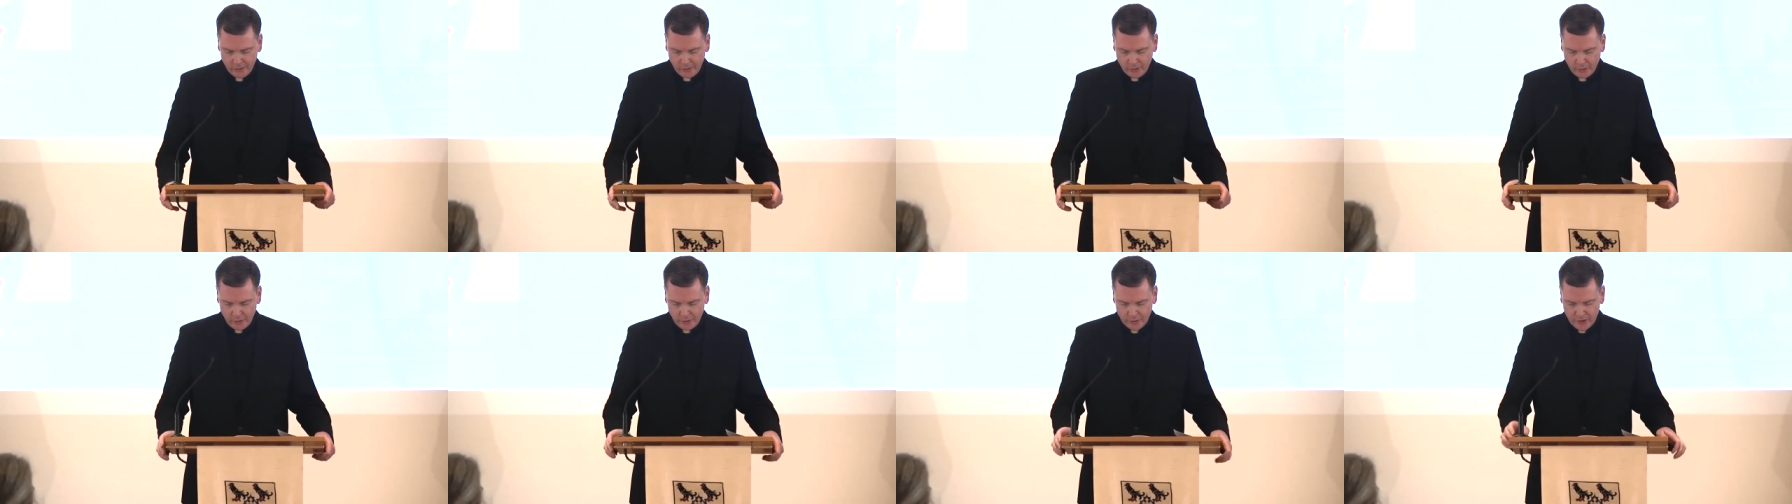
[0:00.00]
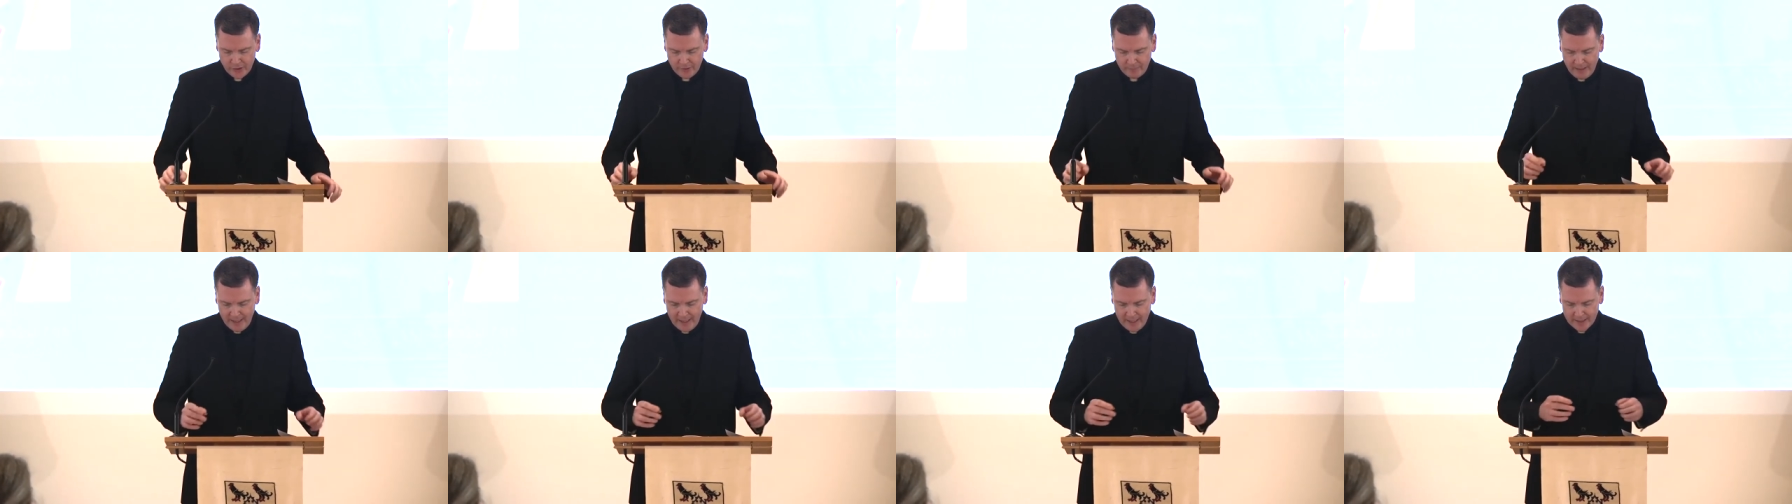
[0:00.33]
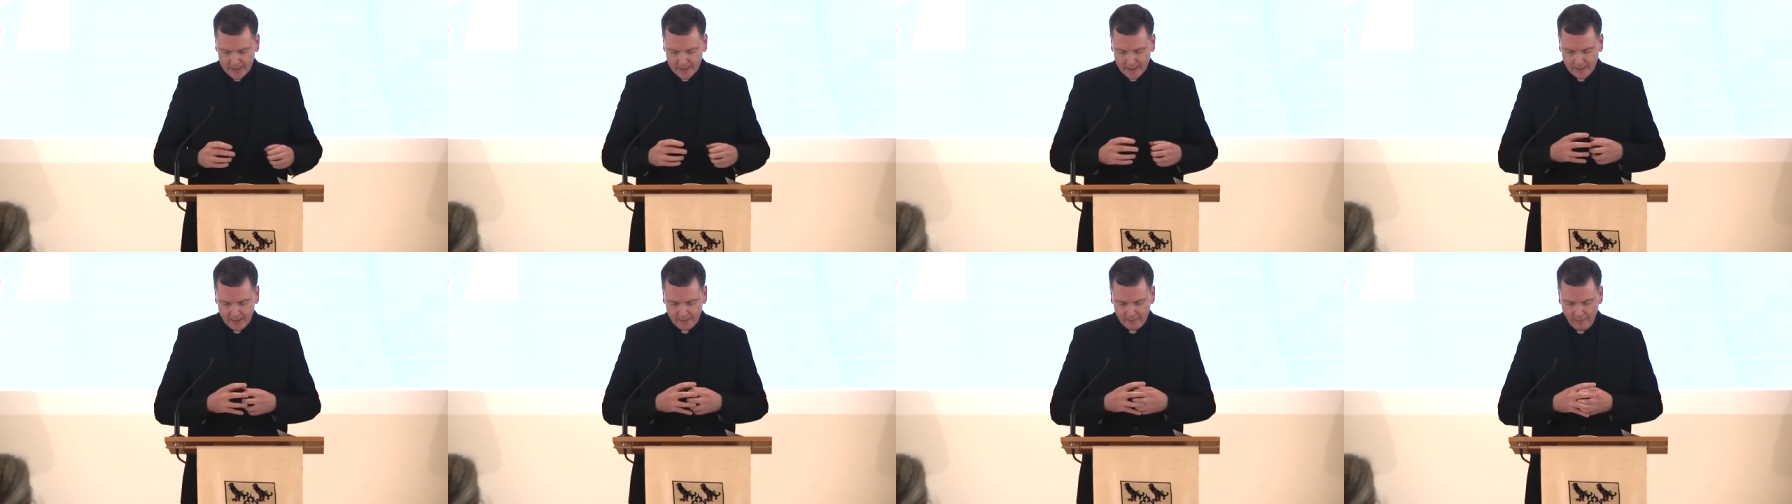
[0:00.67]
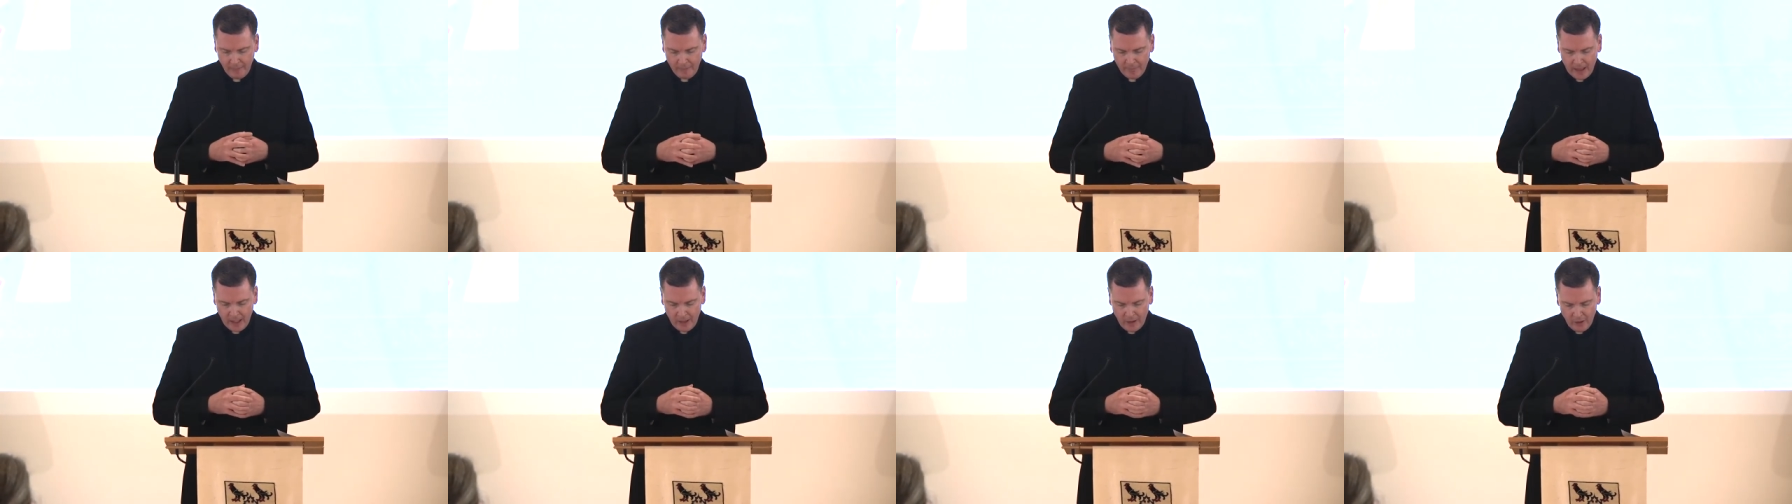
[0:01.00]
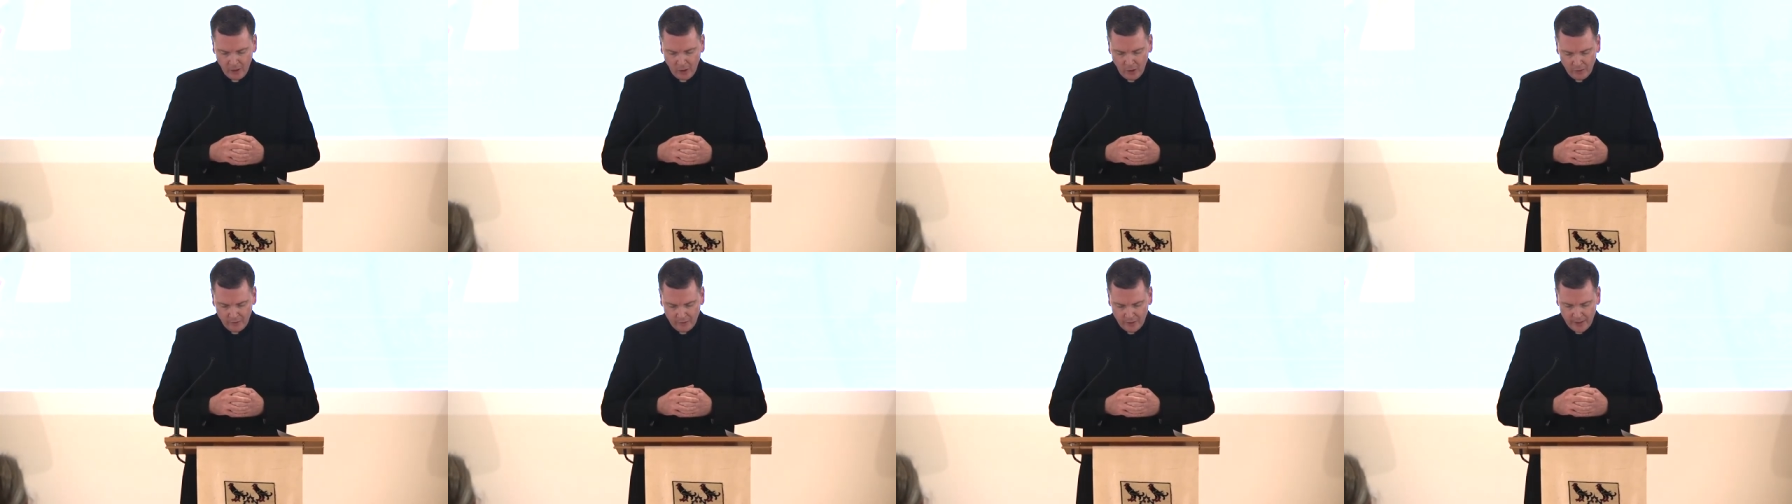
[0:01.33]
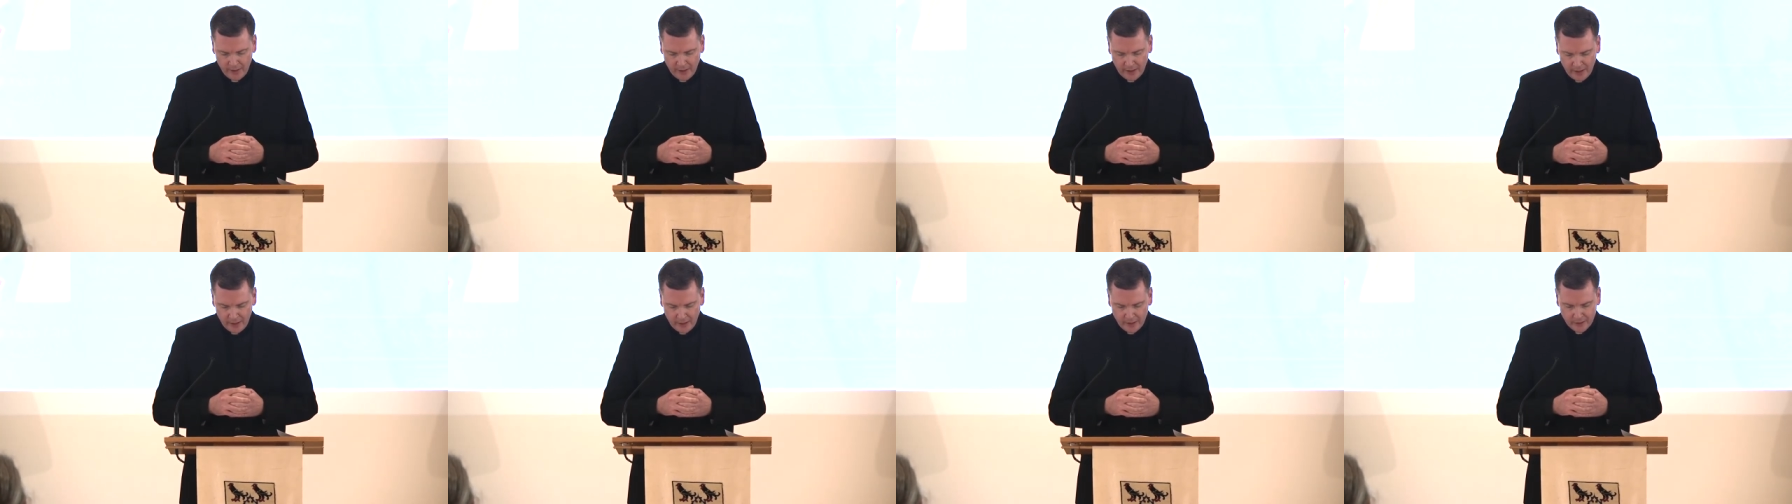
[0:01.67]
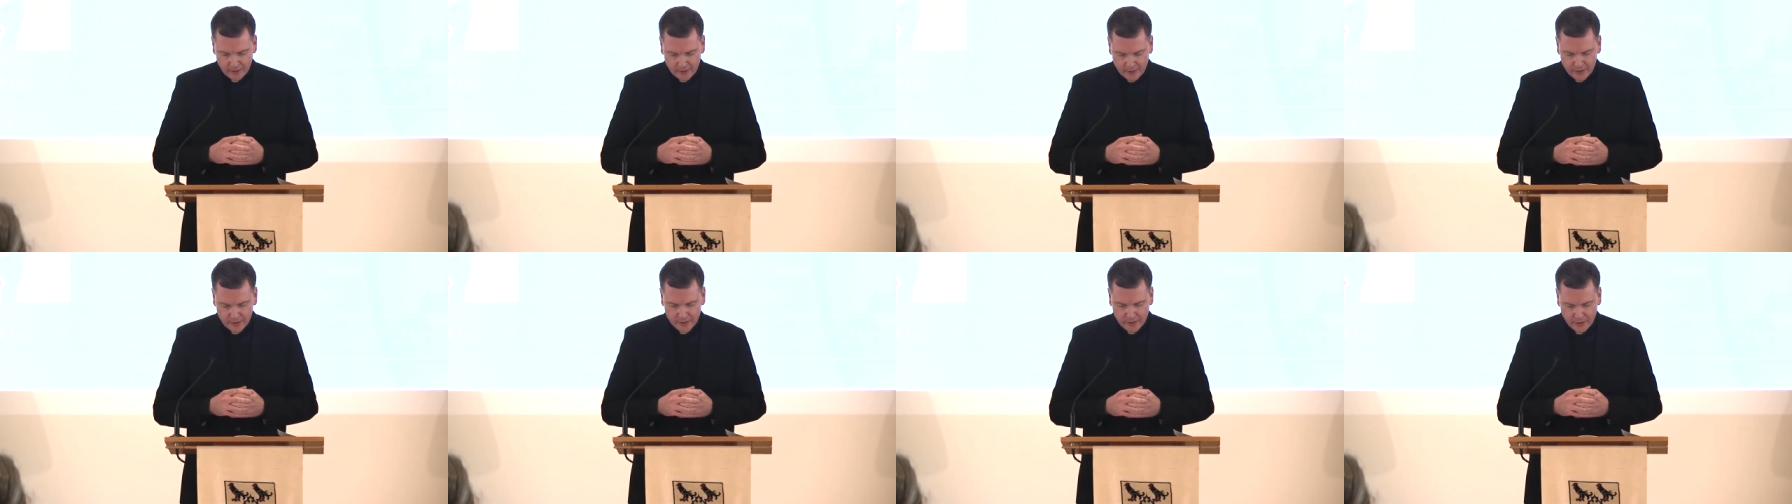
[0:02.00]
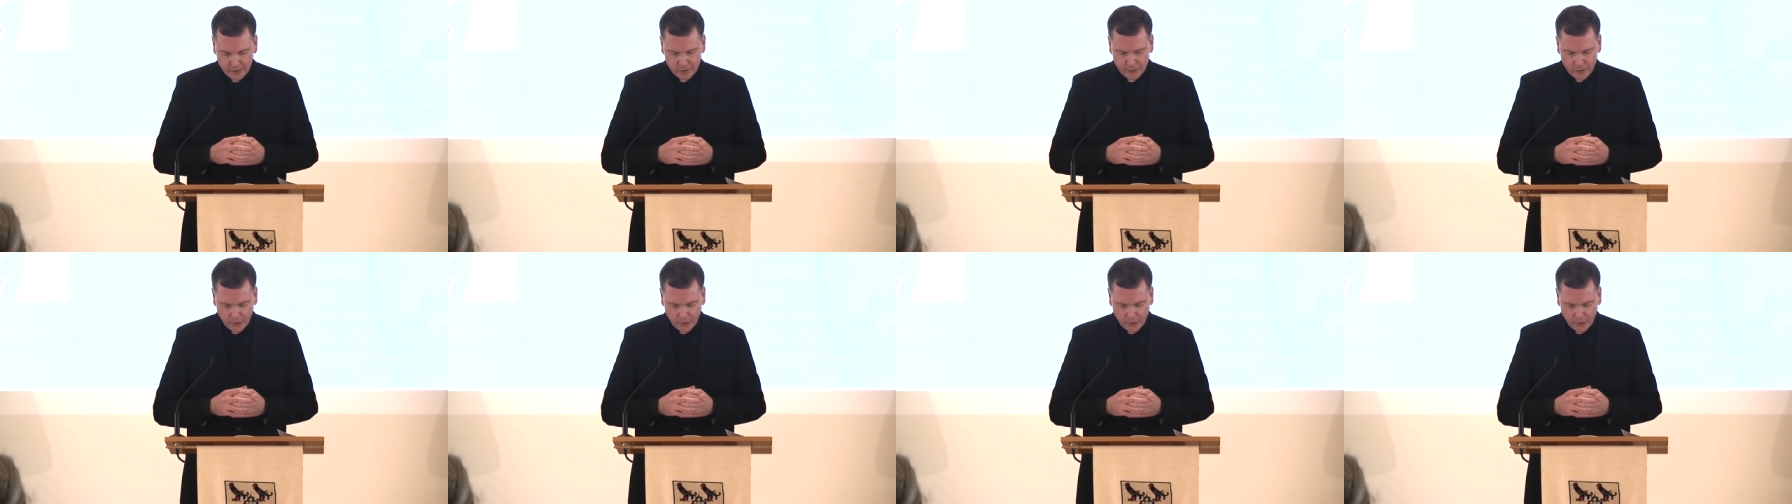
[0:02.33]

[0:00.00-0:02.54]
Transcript: George's passing, over the years,